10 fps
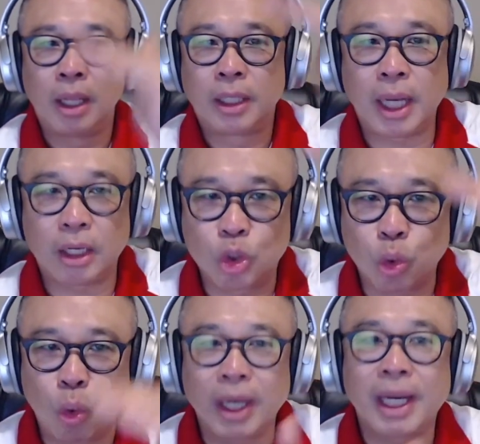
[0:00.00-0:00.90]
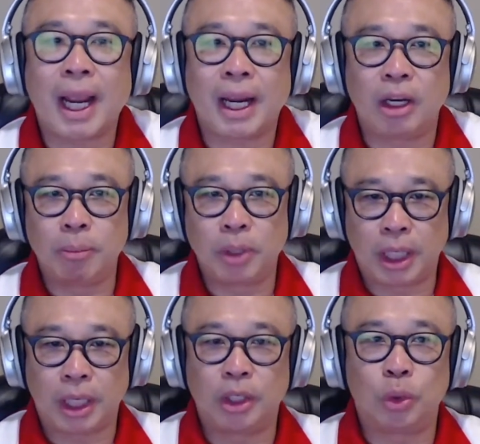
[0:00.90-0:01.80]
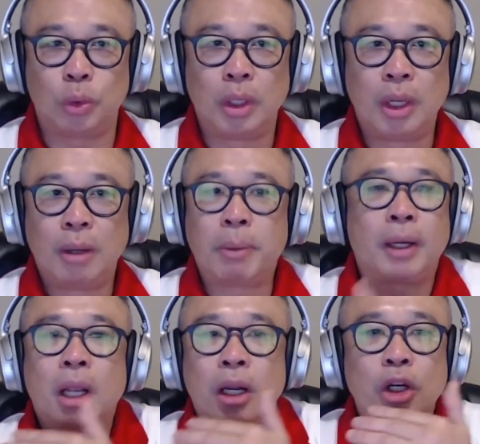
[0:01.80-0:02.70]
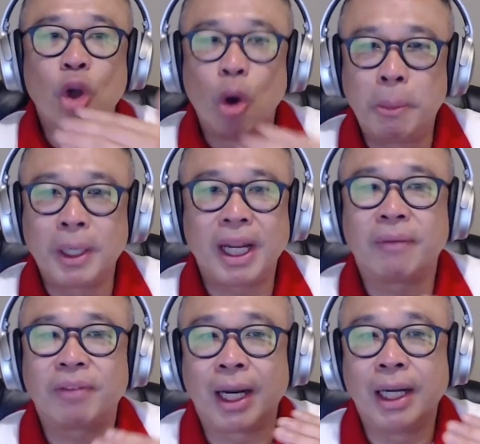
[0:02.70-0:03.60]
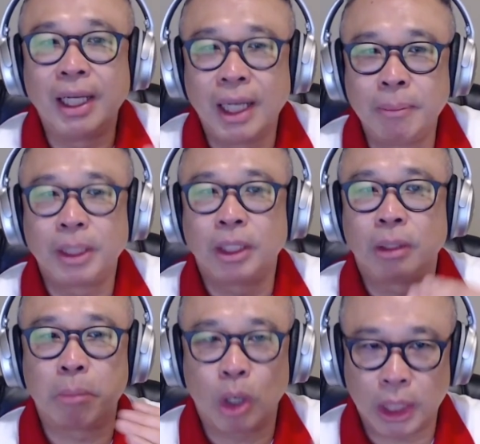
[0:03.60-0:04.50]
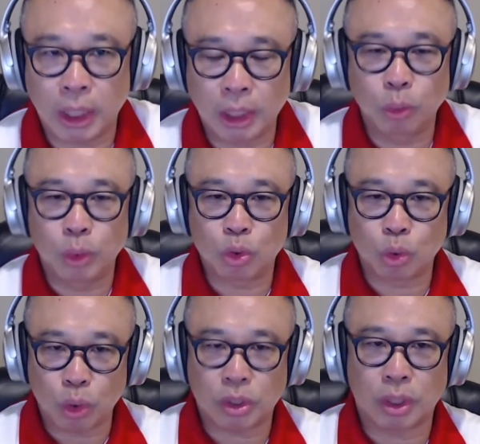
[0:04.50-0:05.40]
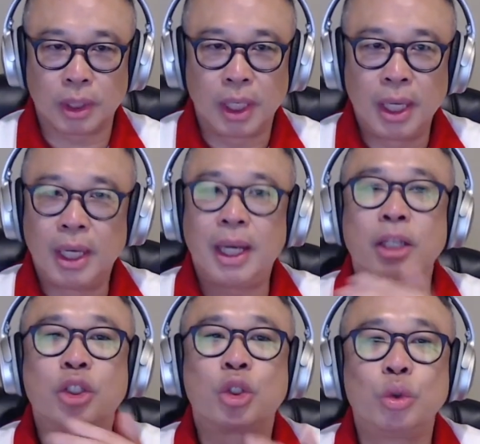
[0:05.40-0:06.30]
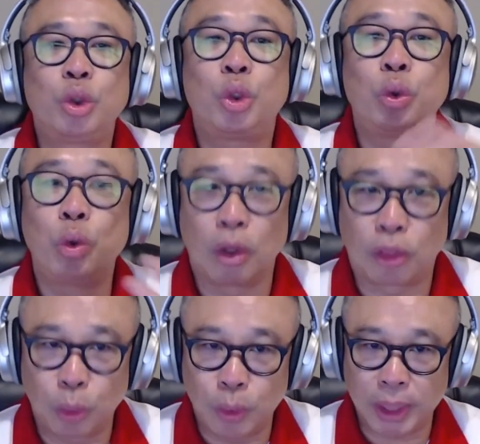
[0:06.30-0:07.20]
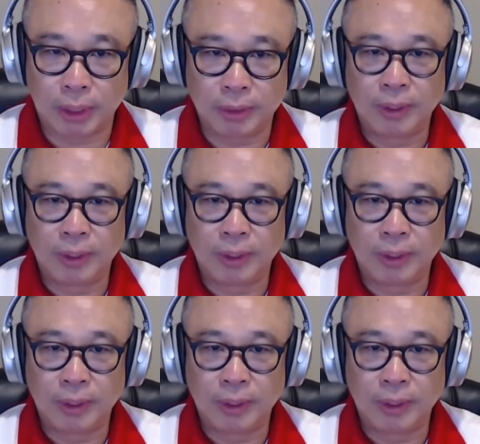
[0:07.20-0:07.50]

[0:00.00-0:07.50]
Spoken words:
There are 20 items you can do, but nobody have unlimited marketing resources. Let's do 2 or 3.